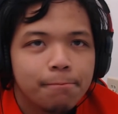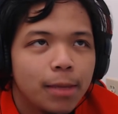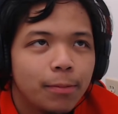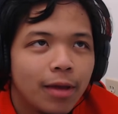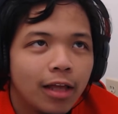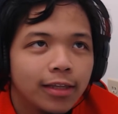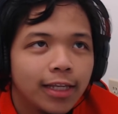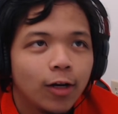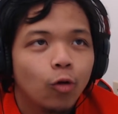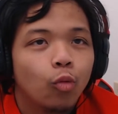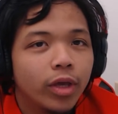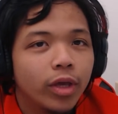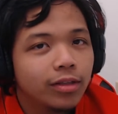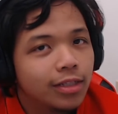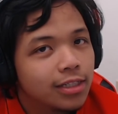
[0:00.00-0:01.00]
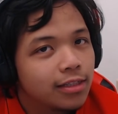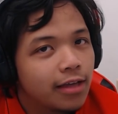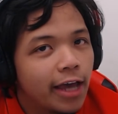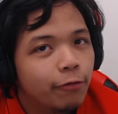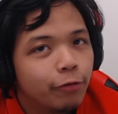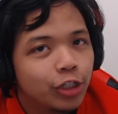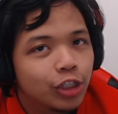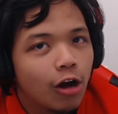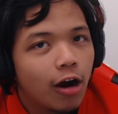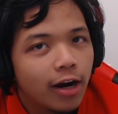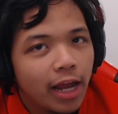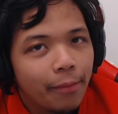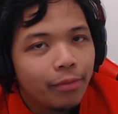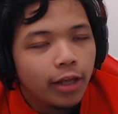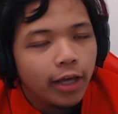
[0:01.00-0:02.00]
Maybe I'll let a wheel decide which card
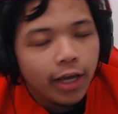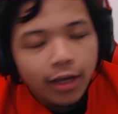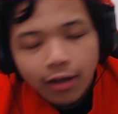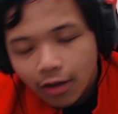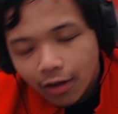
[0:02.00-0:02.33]
I play,